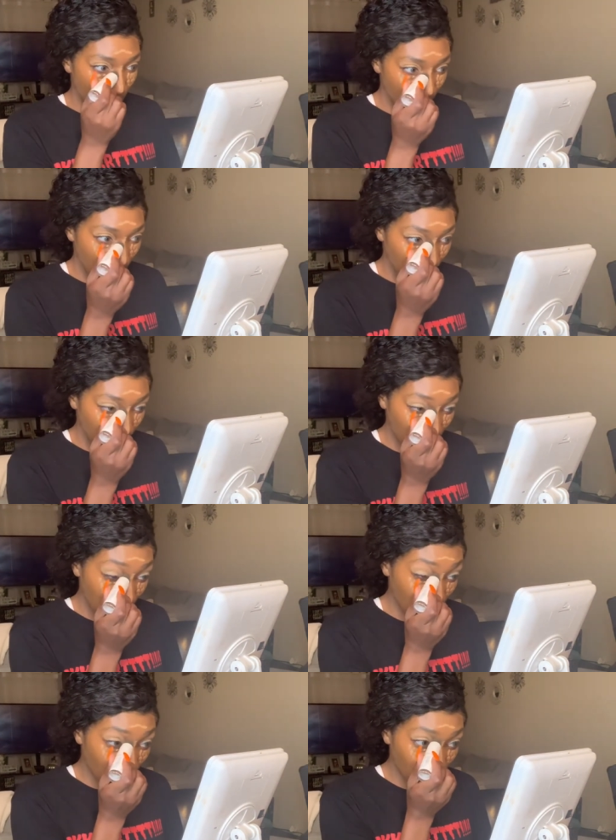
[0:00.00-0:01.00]
And yes,
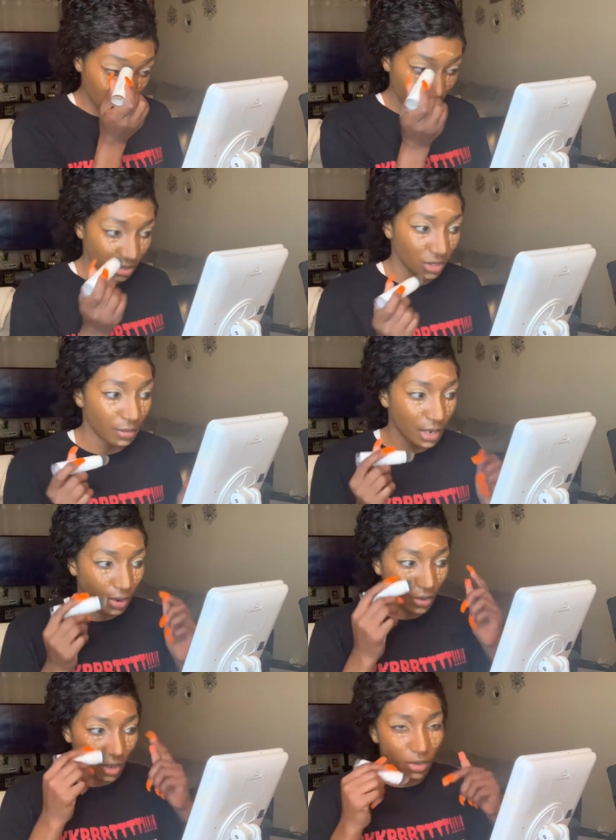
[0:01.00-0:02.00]
I do contour my
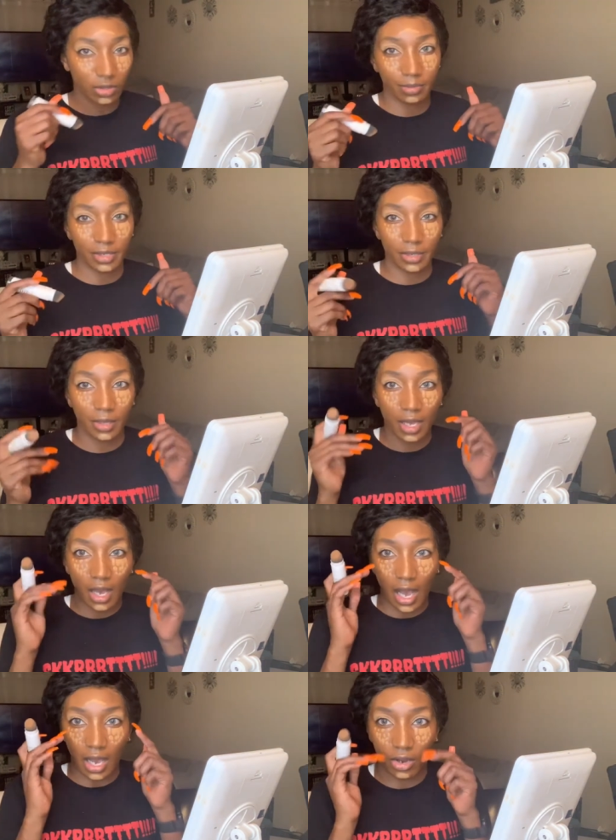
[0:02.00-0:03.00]
whole nose, but
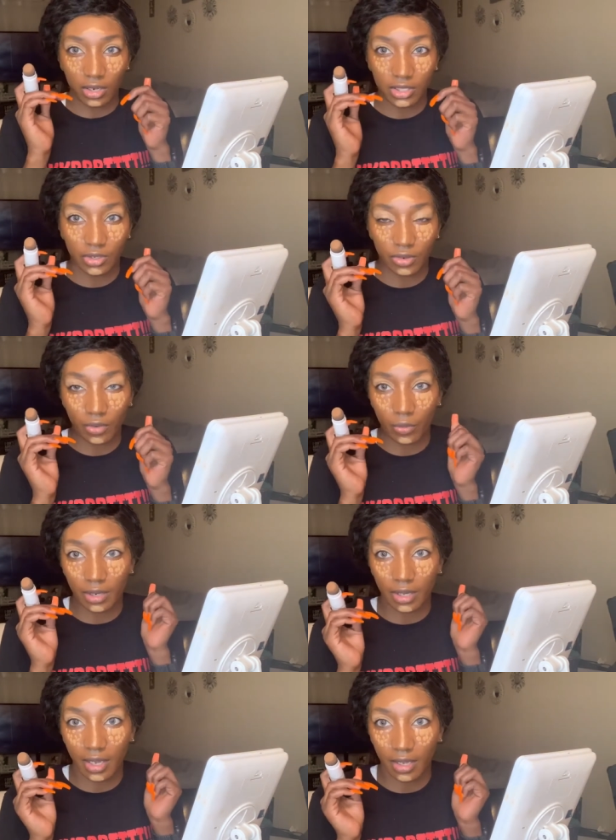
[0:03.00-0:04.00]
I contour it
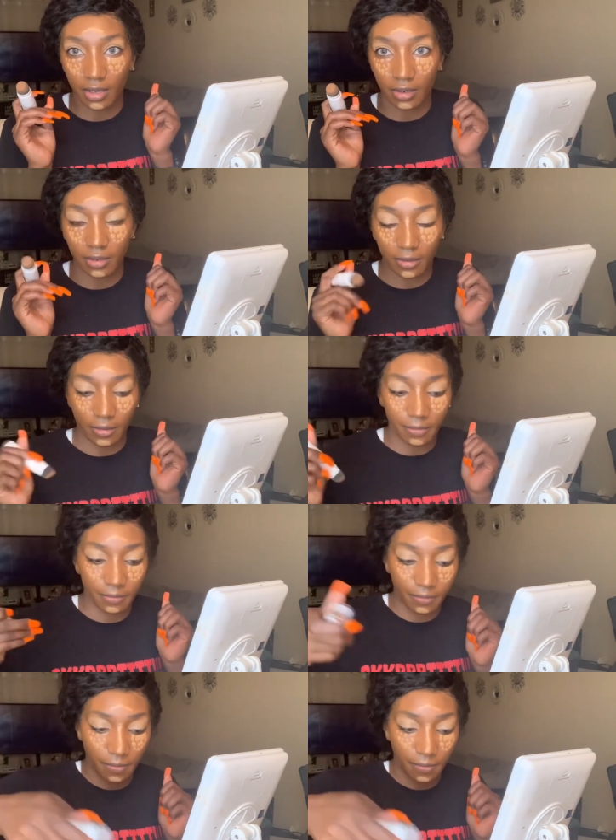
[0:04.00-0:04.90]
with a, um,